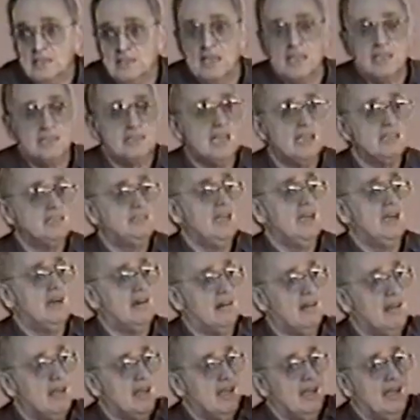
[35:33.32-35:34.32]
See, it says
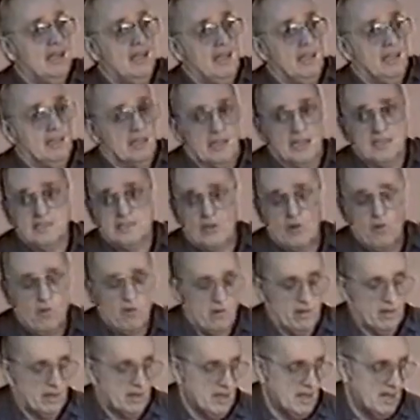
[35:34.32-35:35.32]
here, got the
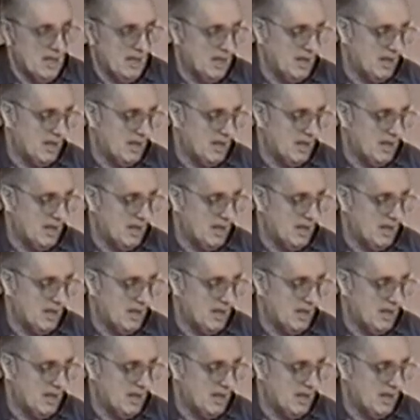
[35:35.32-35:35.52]
gourd.